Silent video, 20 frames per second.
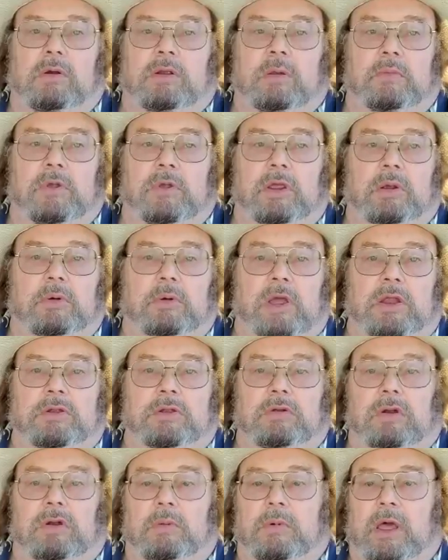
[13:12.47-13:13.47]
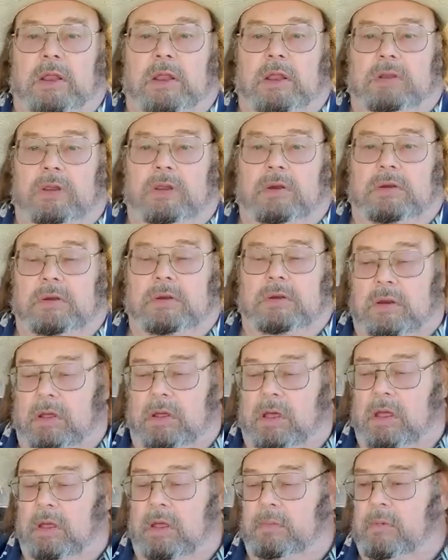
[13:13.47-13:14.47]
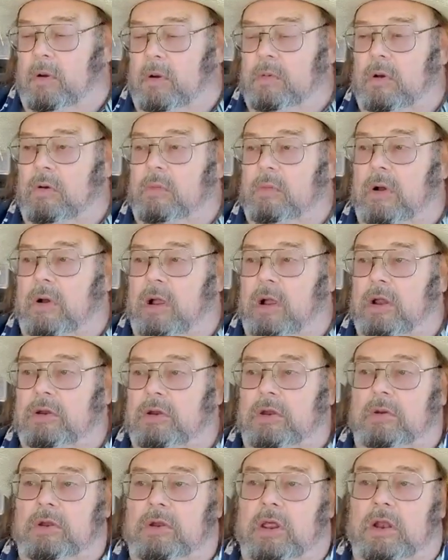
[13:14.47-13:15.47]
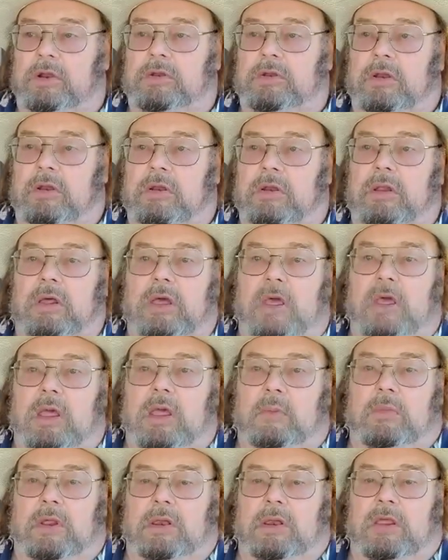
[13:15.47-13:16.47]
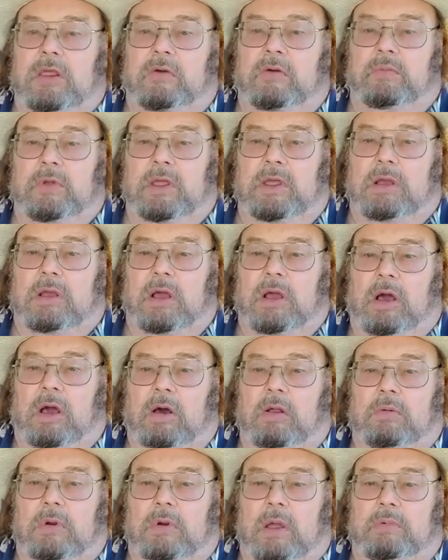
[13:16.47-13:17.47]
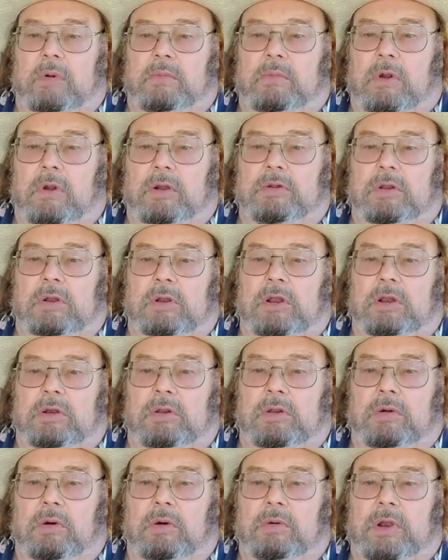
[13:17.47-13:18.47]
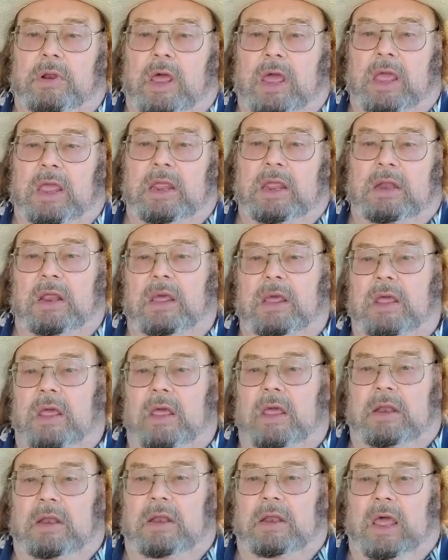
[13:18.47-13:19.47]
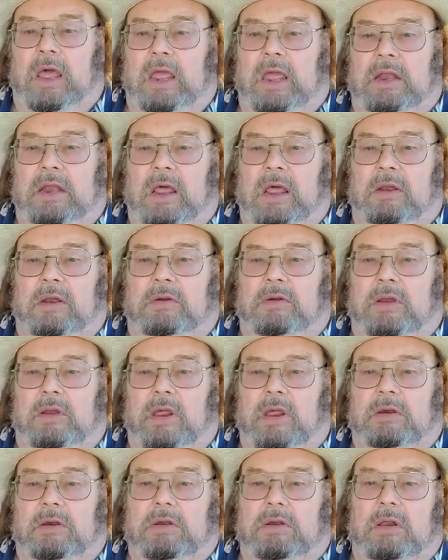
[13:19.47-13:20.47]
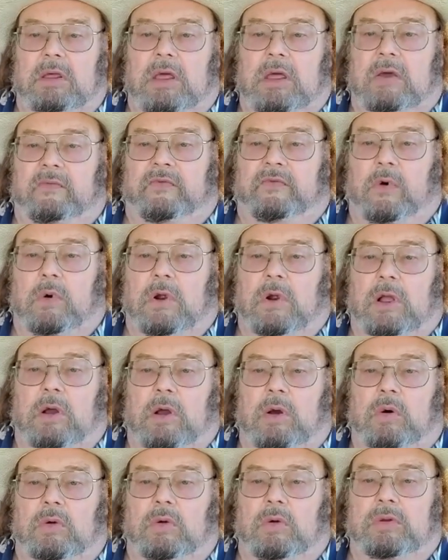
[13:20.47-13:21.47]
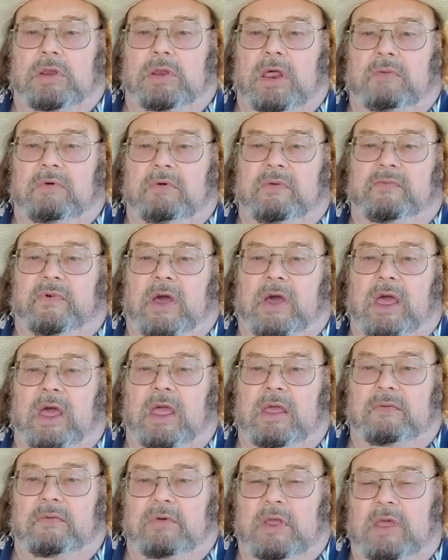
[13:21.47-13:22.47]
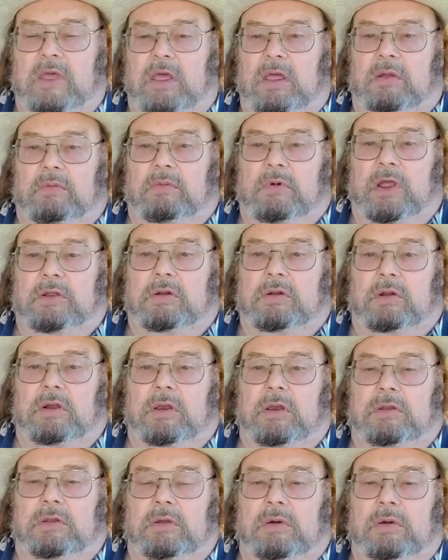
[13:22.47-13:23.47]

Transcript: to me or Rachel about this mobile home park due diligence, please give me a call, Robert Merchant, at 209-996-4075. Rachel is